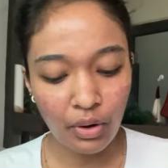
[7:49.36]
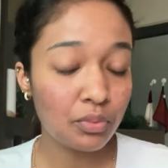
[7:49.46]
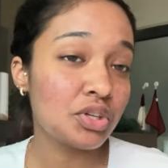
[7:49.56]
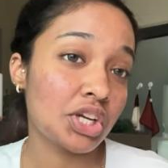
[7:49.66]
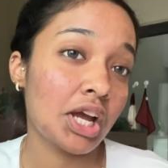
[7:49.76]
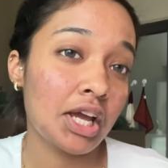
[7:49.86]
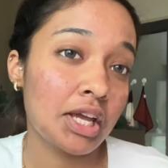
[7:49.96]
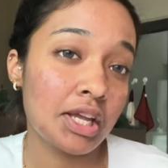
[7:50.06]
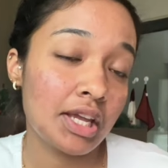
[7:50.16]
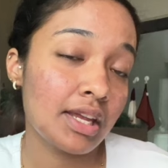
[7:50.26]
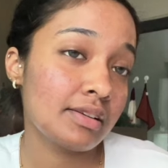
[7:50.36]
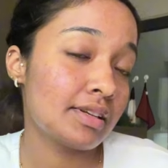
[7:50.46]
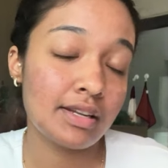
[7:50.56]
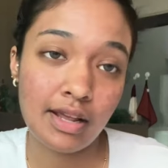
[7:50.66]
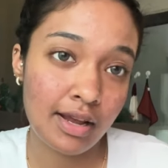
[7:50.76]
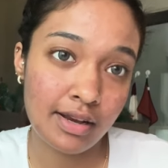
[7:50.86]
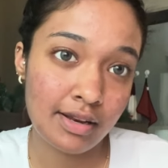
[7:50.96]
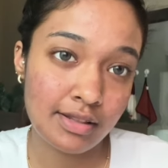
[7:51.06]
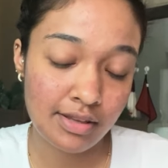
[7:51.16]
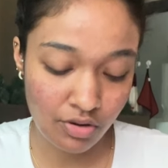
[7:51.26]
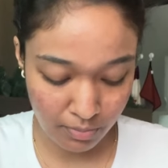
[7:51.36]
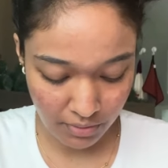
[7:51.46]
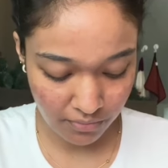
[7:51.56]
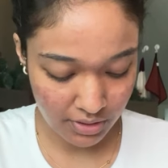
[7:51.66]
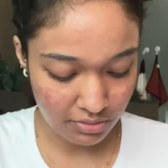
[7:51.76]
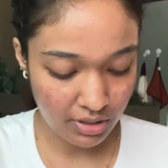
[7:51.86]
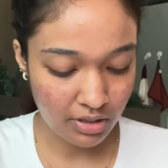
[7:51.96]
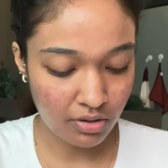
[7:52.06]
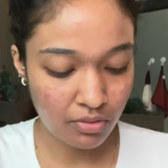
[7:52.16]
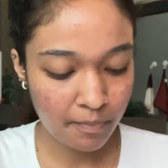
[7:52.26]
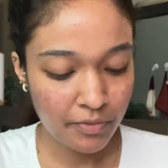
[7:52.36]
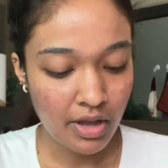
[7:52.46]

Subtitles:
I wish I didn't have anything on my face right now.